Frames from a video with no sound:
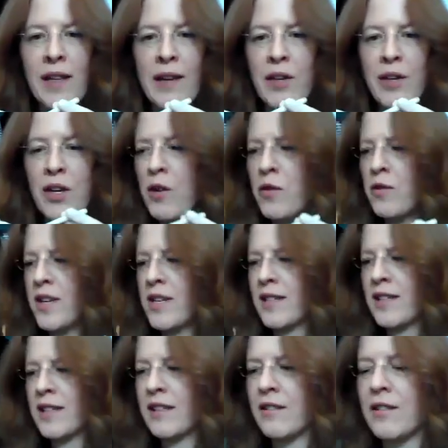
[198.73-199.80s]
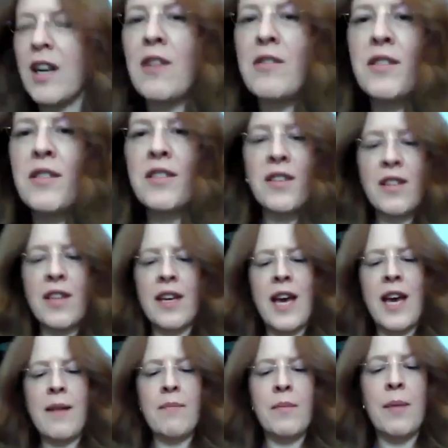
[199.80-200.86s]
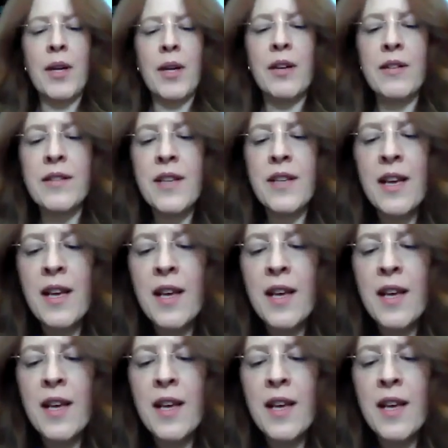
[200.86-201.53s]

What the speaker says: Now I'm going to hold these a little closer to the camera because